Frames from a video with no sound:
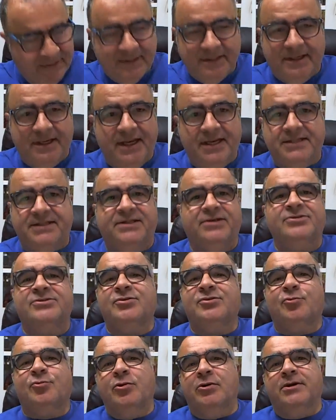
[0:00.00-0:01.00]
And there's a
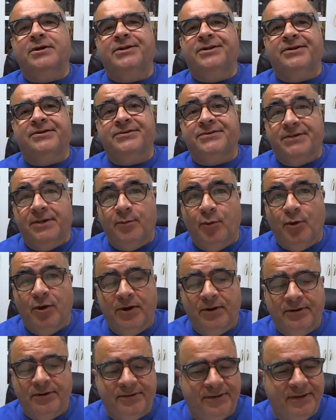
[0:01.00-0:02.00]
word in there somewhere
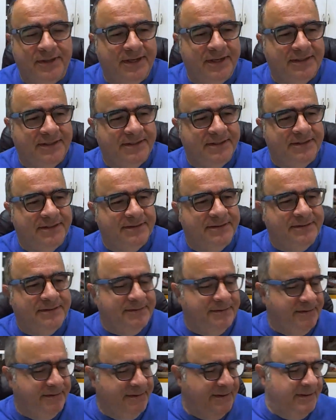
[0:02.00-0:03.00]
that
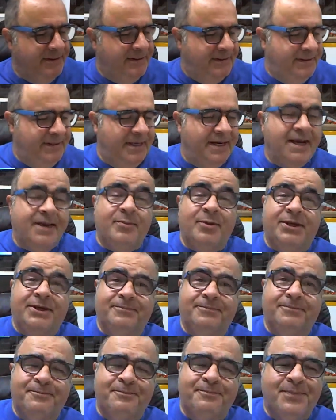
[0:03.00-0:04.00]
I mean,
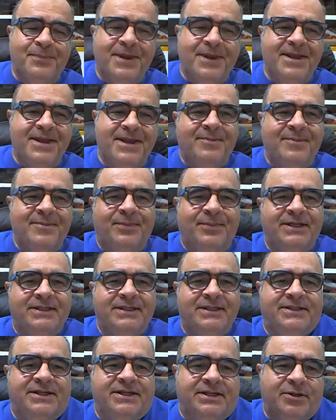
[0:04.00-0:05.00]
but
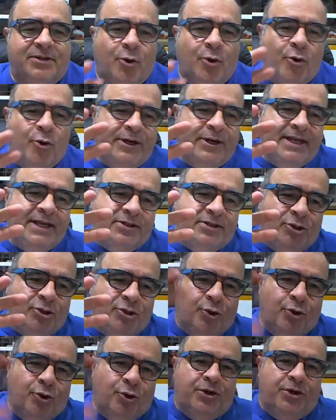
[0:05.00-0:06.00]
orient
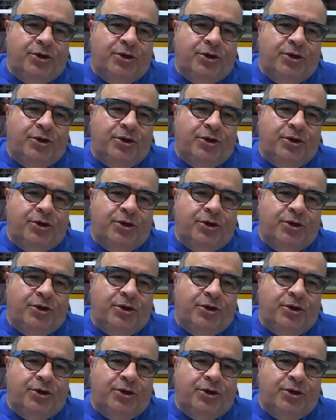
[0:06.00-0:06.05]
your